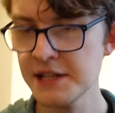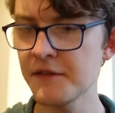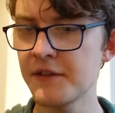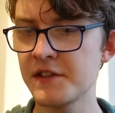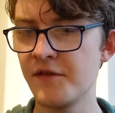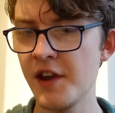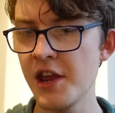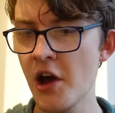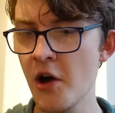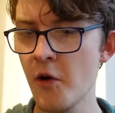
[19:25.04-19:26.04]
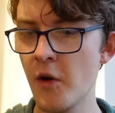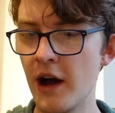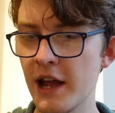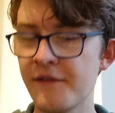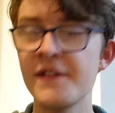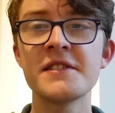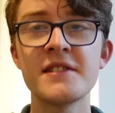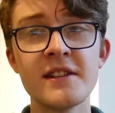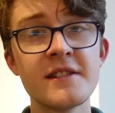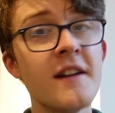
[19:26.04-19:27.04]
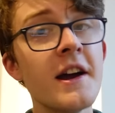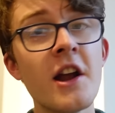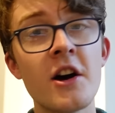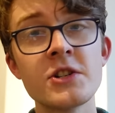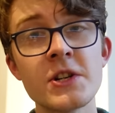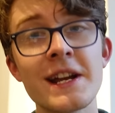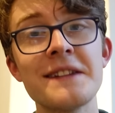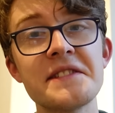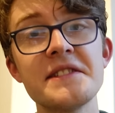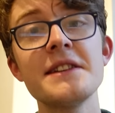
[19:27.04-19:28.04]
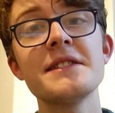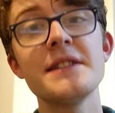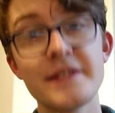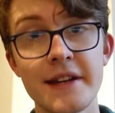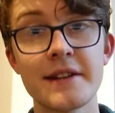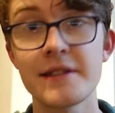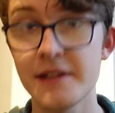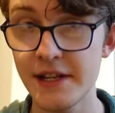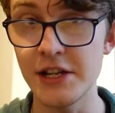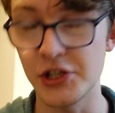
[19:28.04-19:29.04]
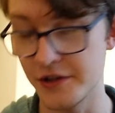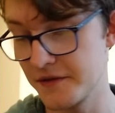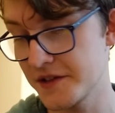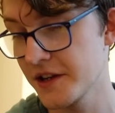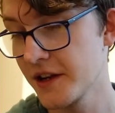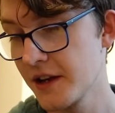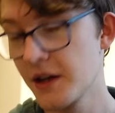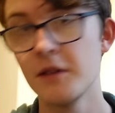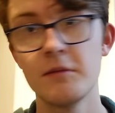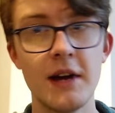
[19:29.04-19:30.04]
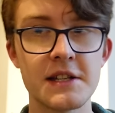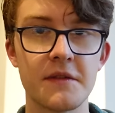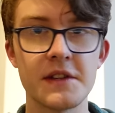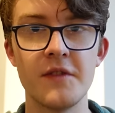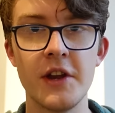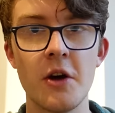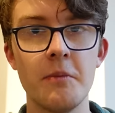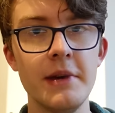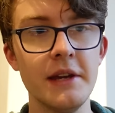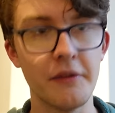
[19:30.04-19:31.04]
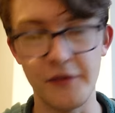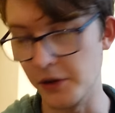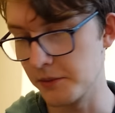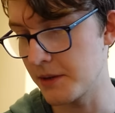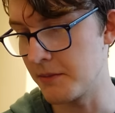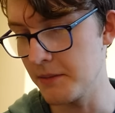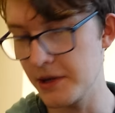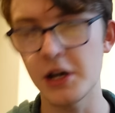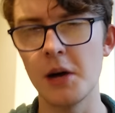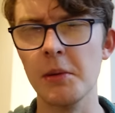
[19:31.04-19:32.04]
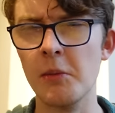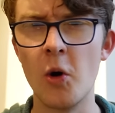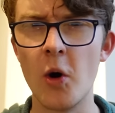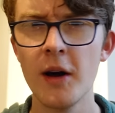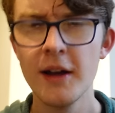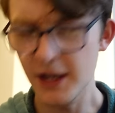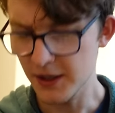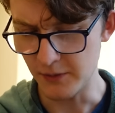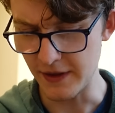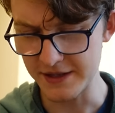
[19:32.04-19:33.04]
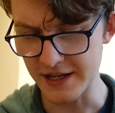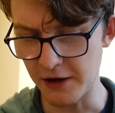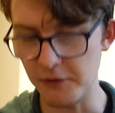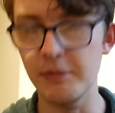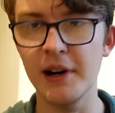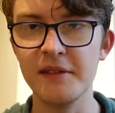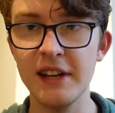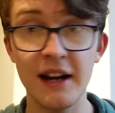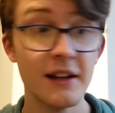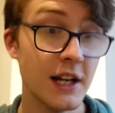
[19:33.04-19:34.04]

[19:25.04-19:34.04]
As of this video, I have visited 966 stations. As of this video being filmed, it might be a couple more when that's out, but yeah.